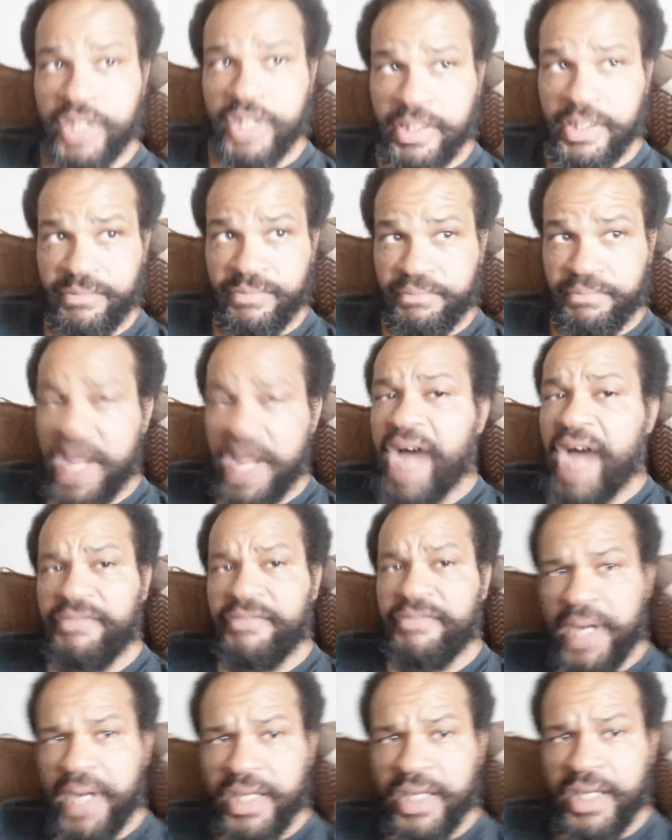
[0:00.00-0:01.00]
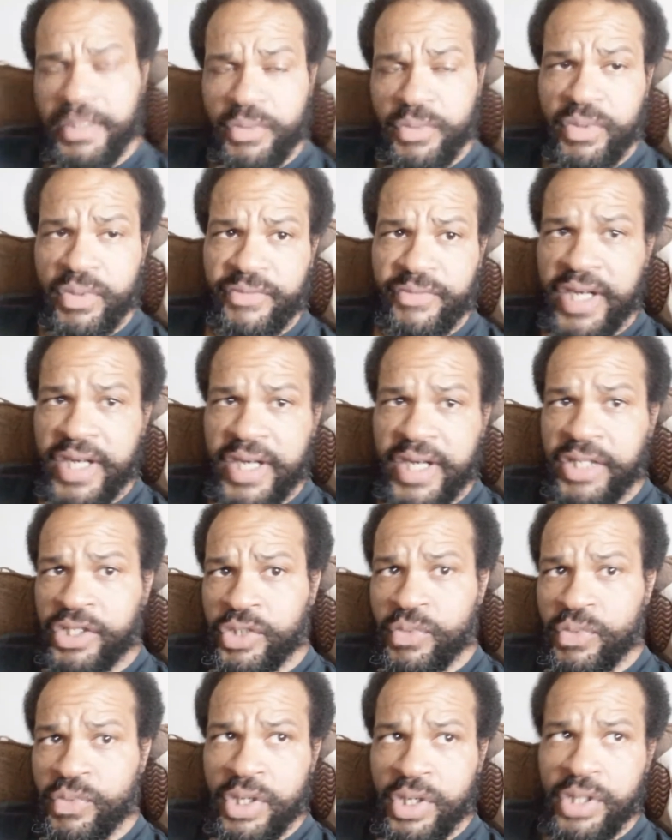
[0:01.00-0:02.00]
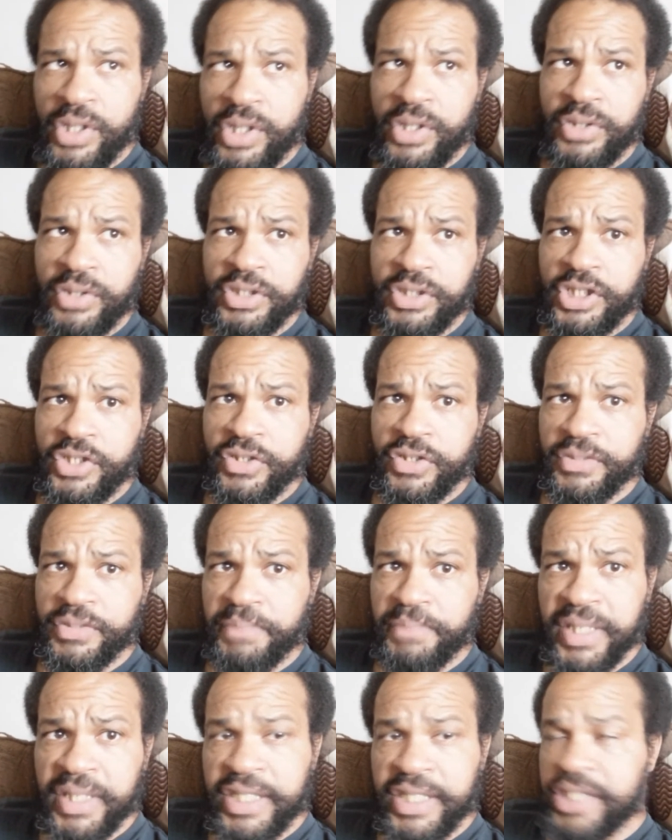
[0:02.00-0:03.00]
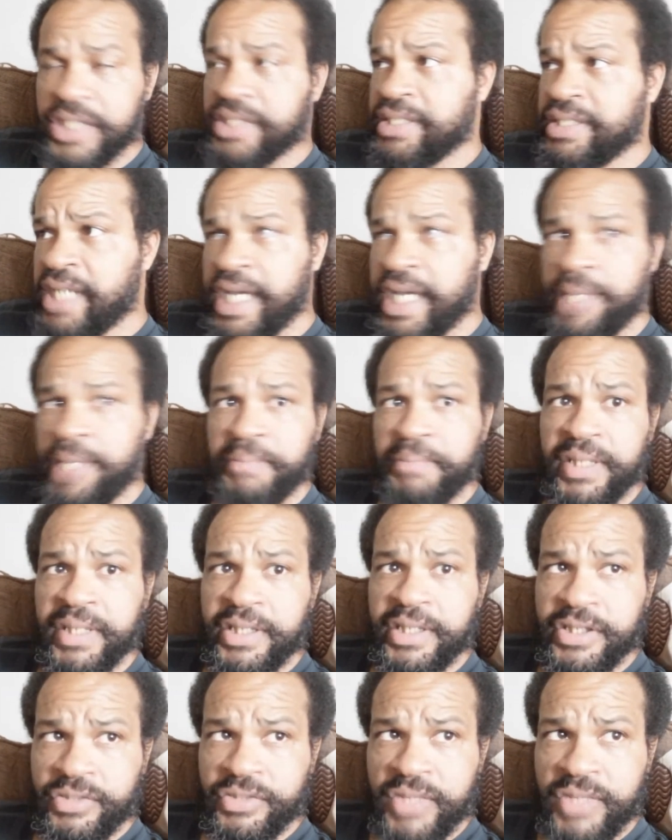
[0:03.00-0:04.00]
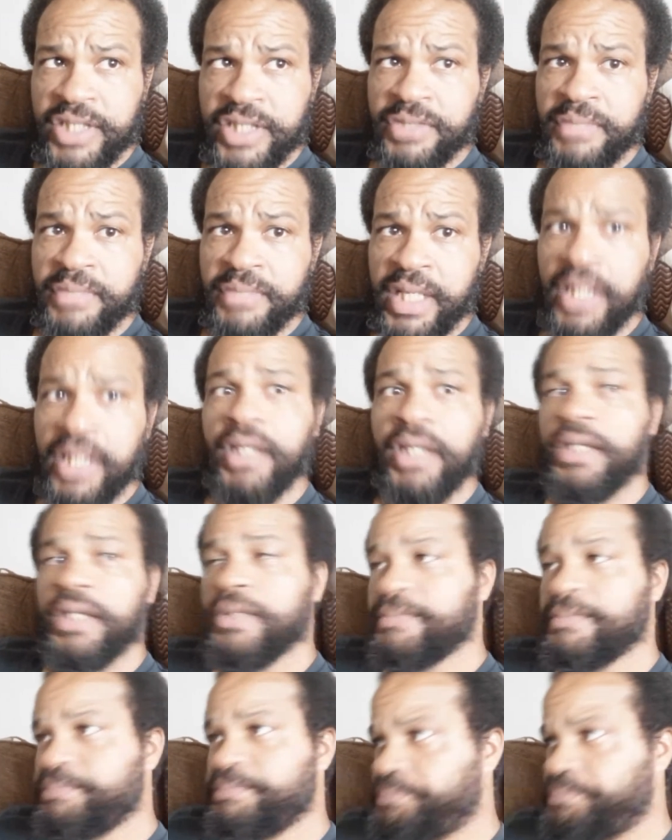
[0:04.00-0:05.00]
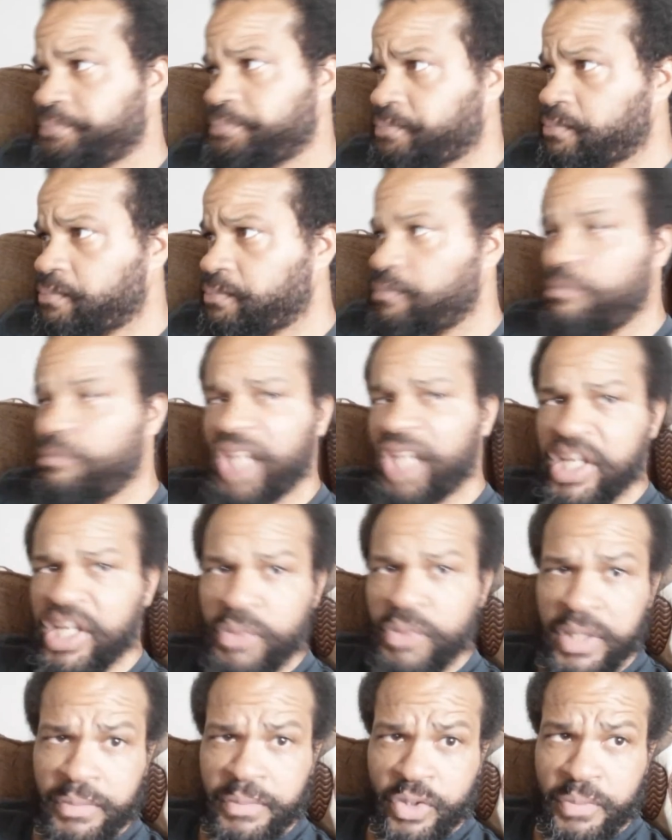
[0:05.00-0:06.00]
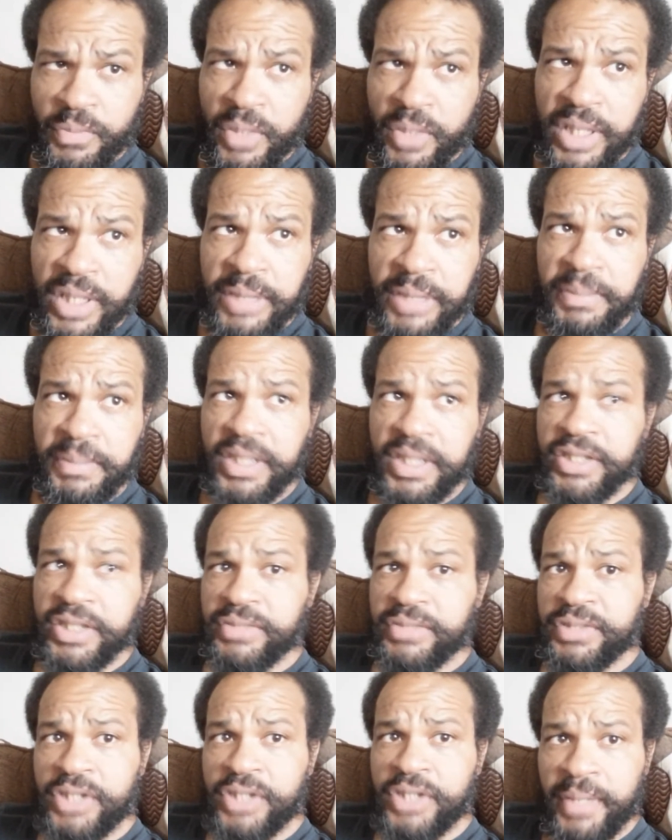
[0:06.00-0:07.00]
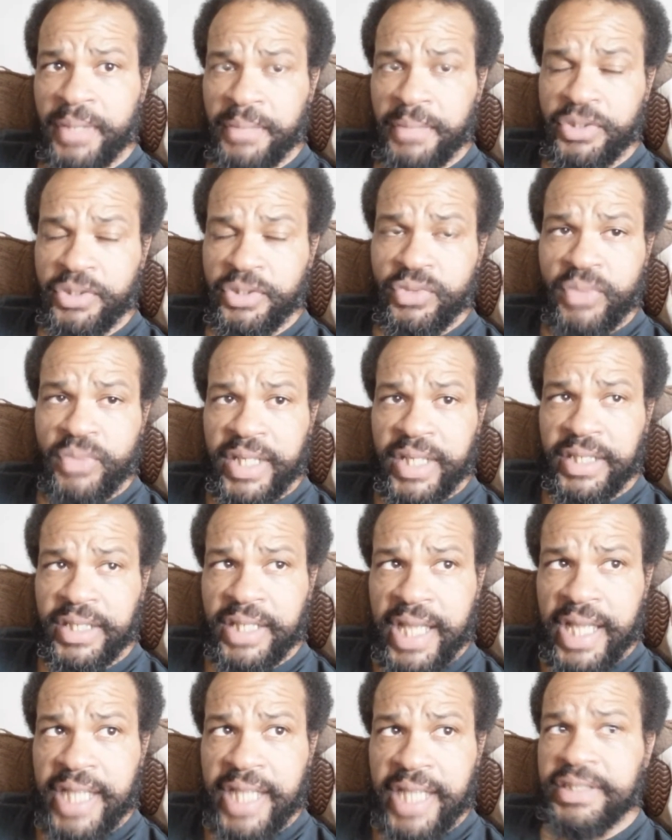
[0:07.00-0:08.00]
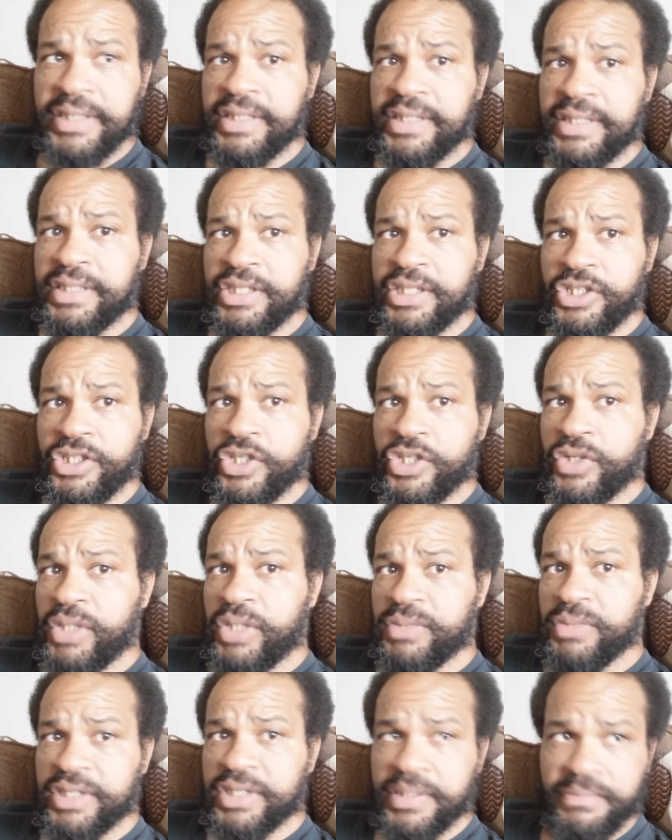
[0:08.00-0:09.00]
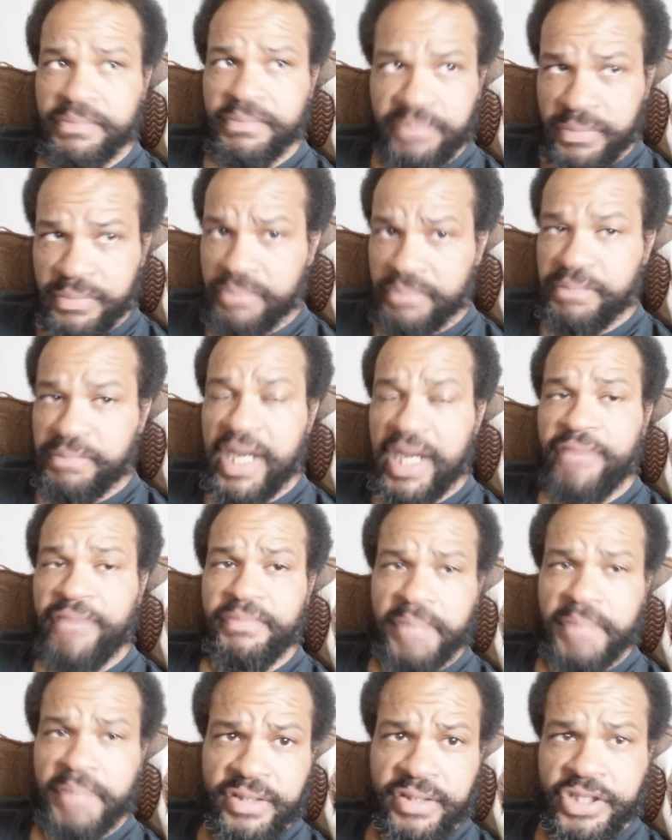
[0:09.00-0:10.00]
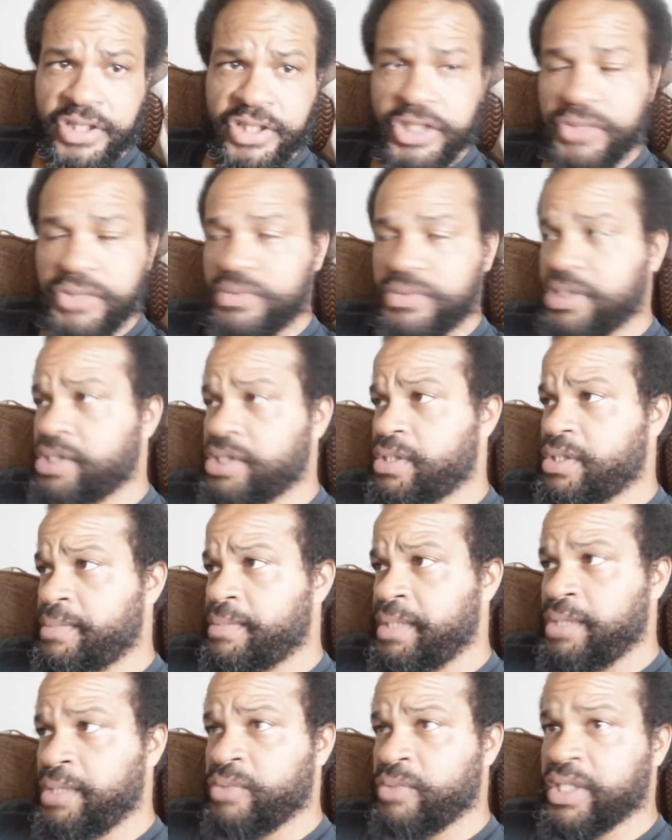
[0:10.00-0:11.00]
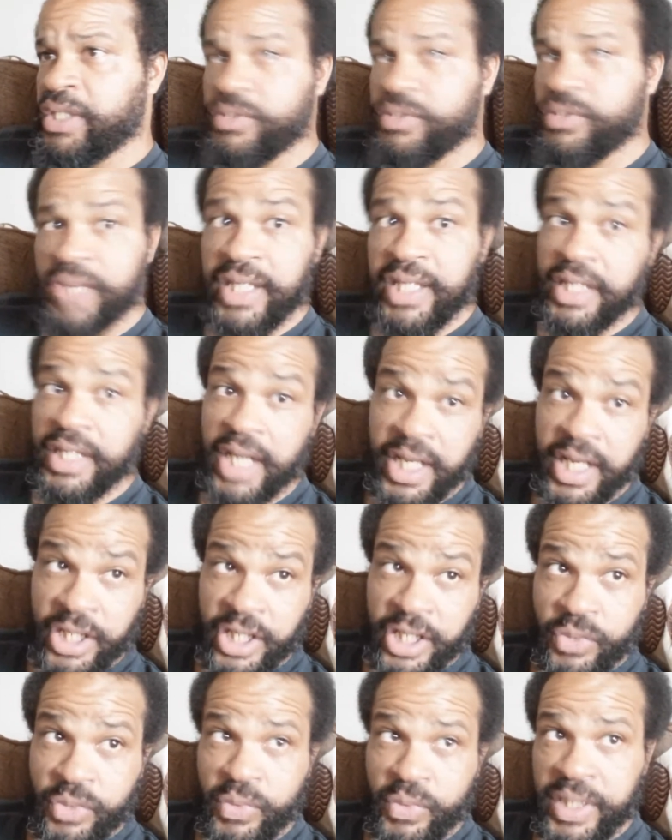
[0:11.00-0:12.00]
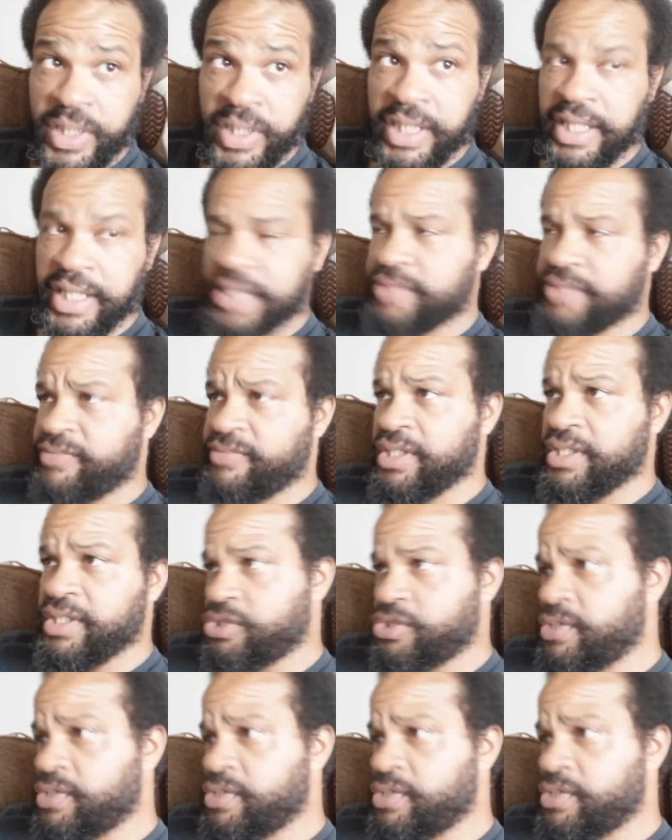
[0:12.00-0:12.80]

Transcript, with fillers: the power for power number one fighter in the world, you know, he's building his name, building his resume. He wanted more money because he was jumping up two weight classes and, you know, he was the power for power dude. You know what I mean? Winky Wright had a good win against Felix